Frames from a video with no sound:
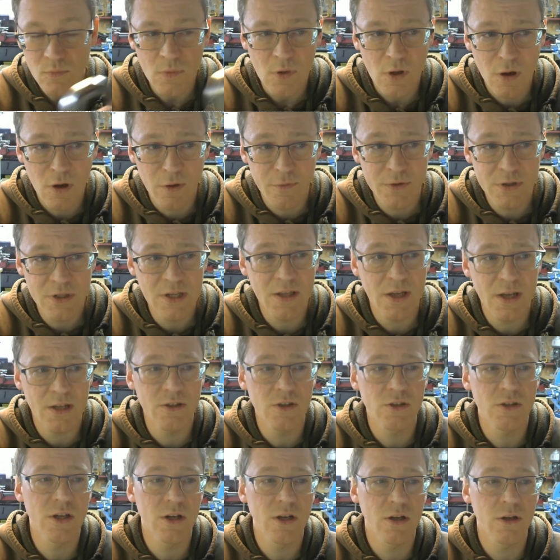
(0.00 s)
Obviously, that
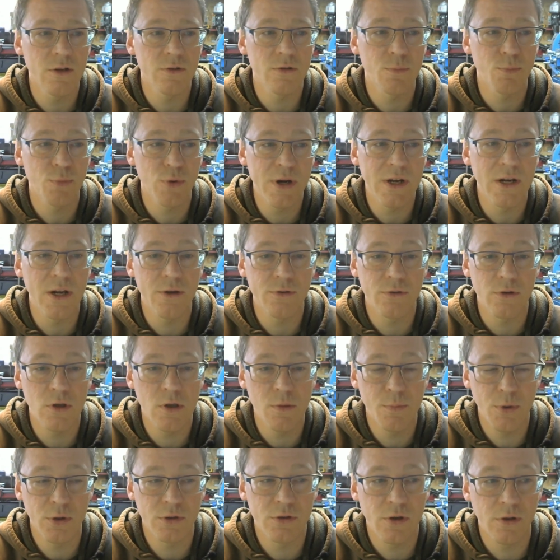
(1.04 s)
does include the preload that you
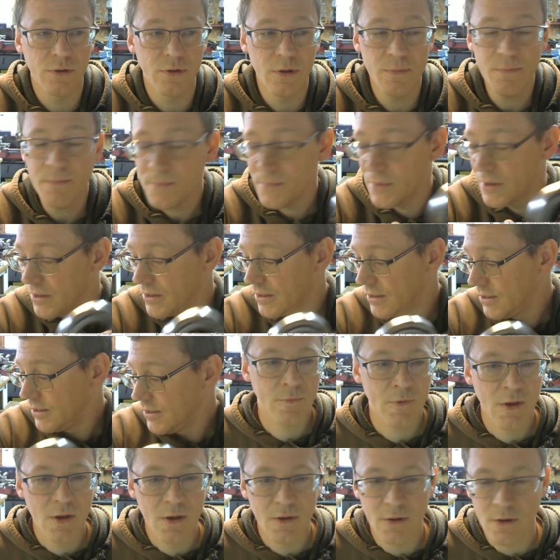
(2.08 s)
put on them.
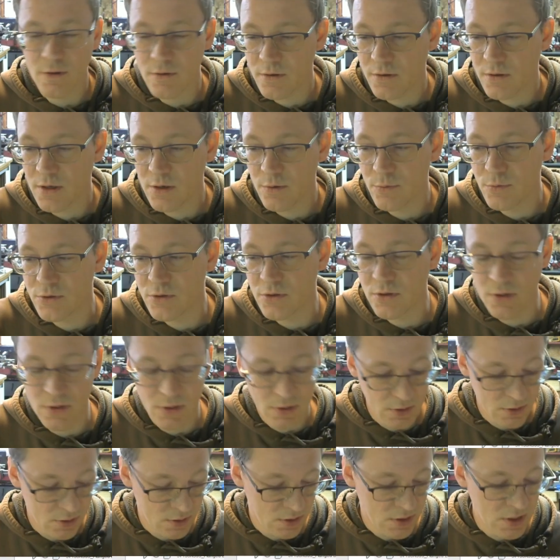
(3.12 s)
Another thing was that
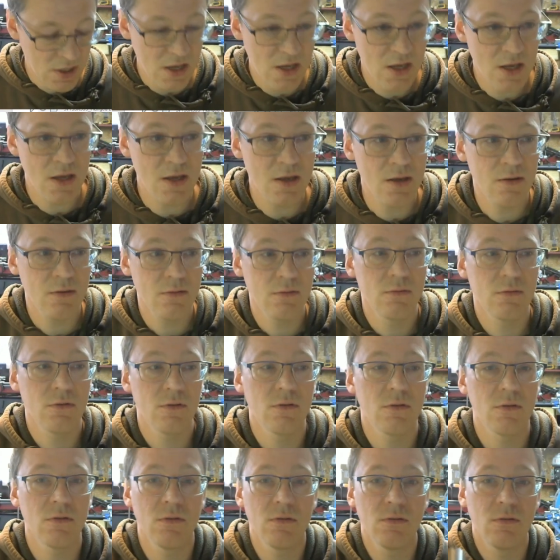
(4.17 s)
the
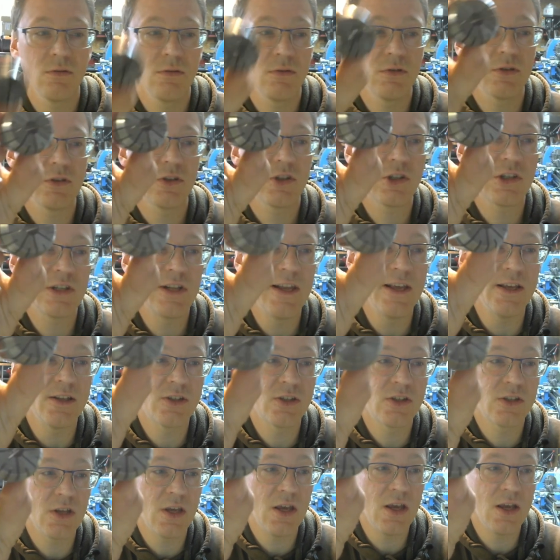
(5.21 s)

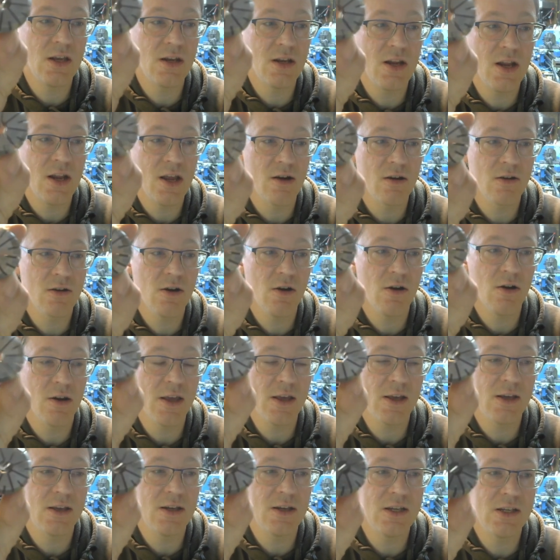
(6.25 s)
slits in an ER
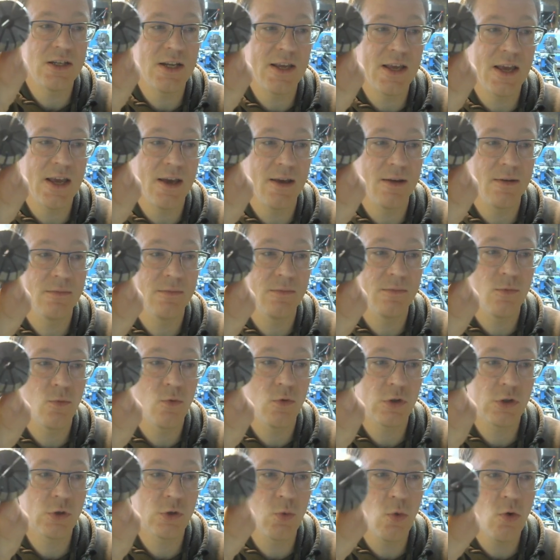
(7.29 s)
collet can easily get
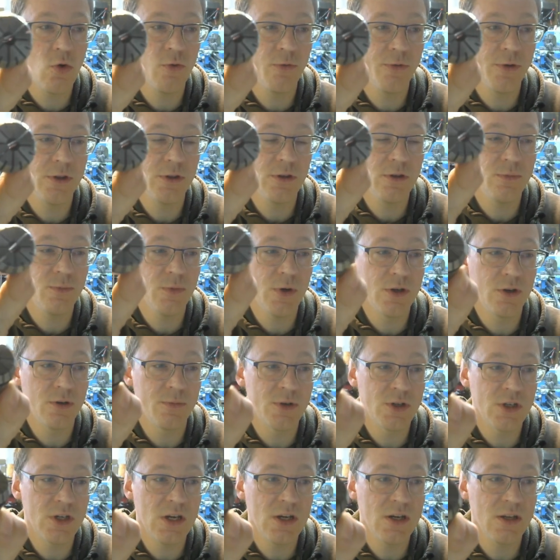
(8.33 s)
swarf in them when you're
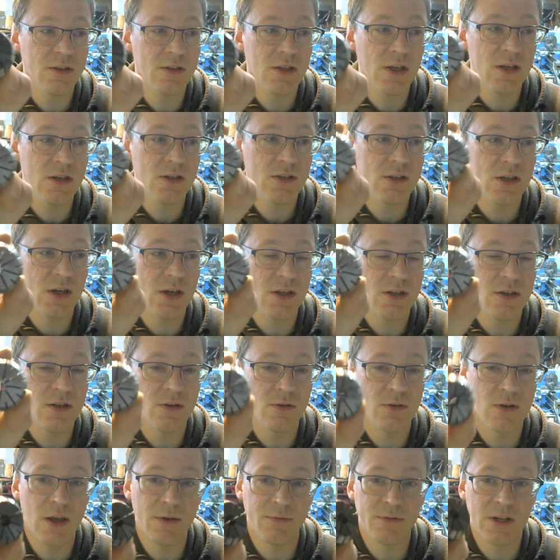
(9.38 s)
machining things, and you'd
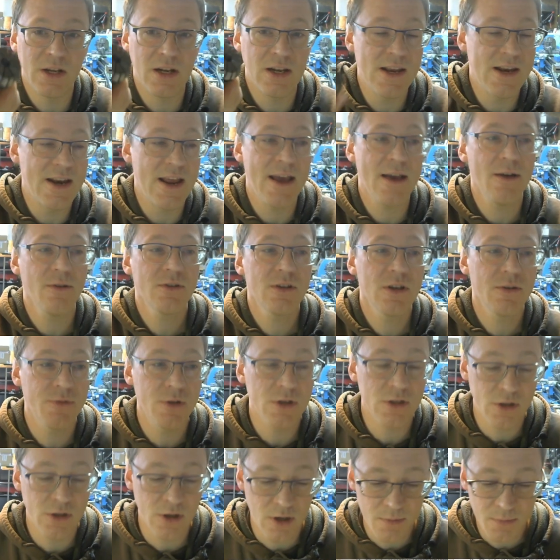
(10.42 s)
have to clean it out every
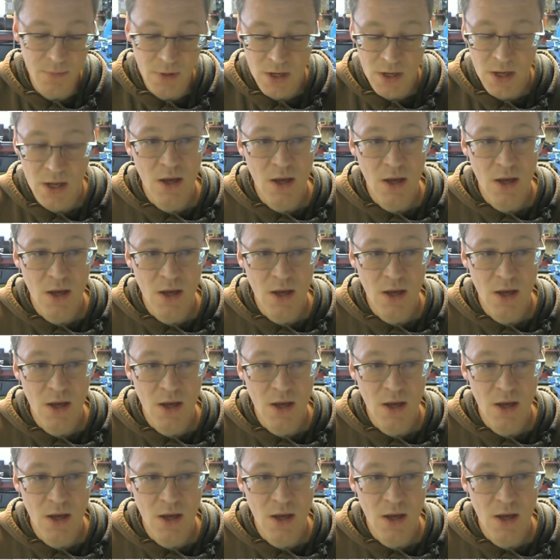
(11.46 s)
time.